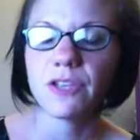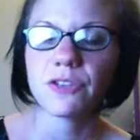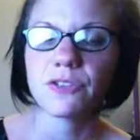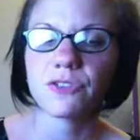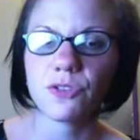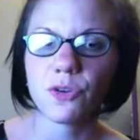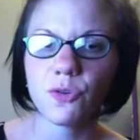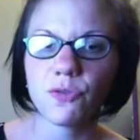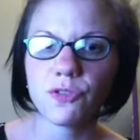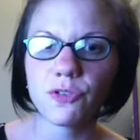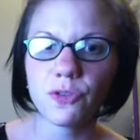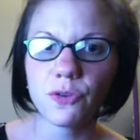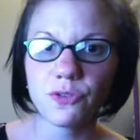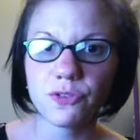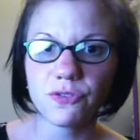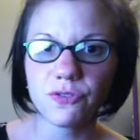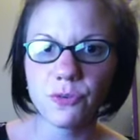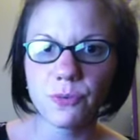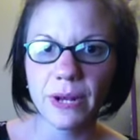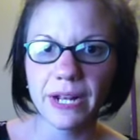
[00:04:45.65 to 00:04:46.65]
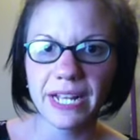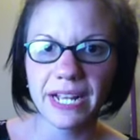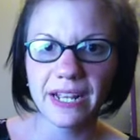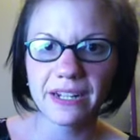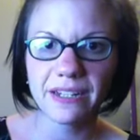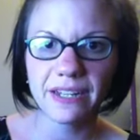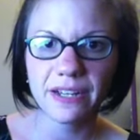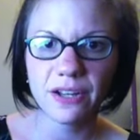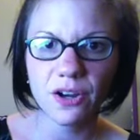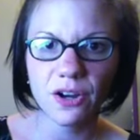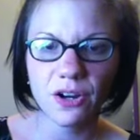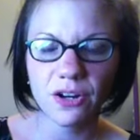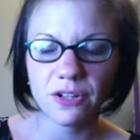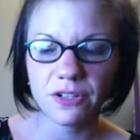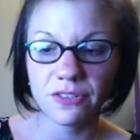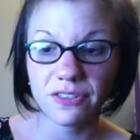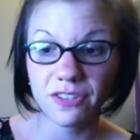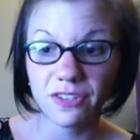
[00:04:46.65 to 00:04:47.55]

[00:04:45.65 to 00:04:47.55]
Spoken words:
So for those of you writing on Descartes,